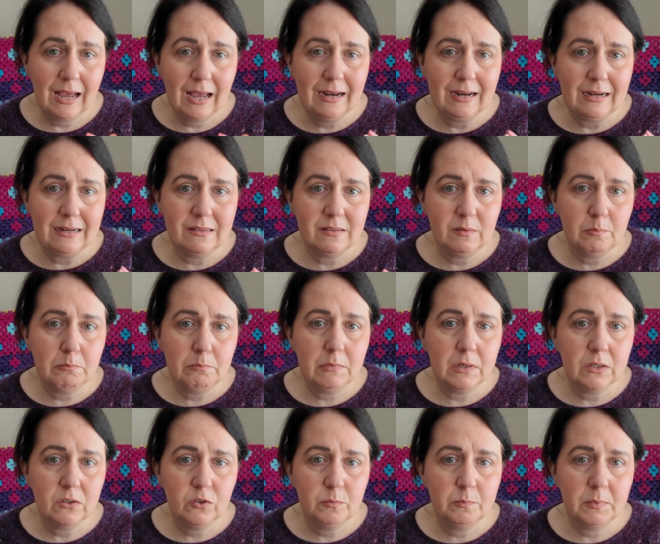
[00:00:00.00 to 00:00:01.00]
and it is
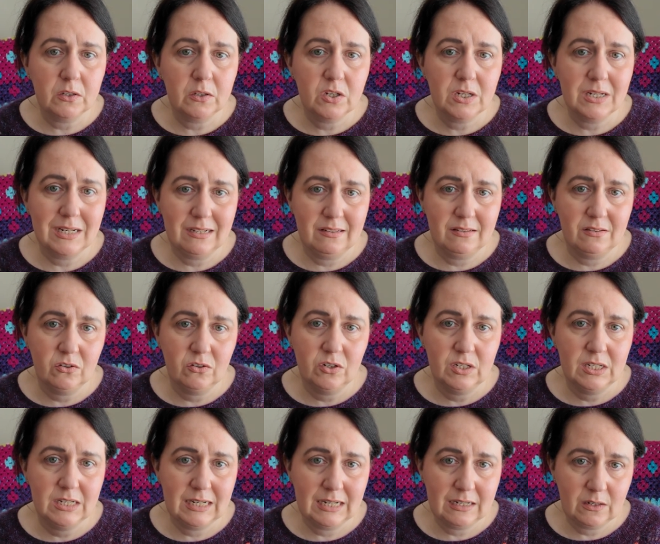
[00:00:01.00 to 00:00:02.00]
much, much nicer
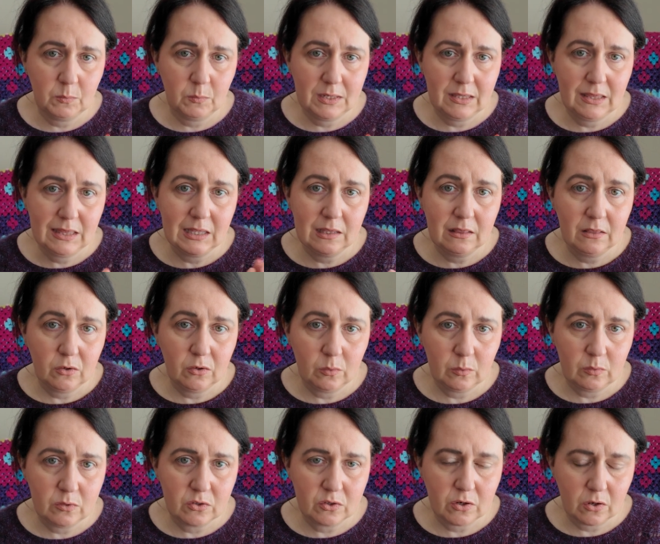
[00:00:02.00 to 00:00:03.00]
to knit with than the
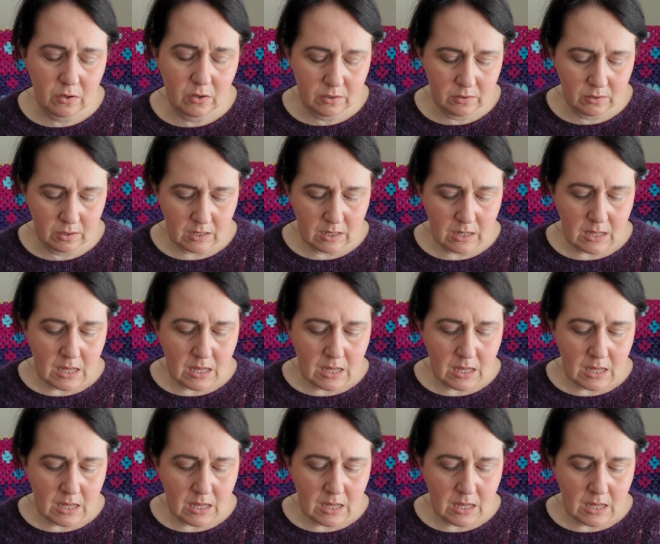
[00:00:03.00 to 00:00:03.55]
Holst garn.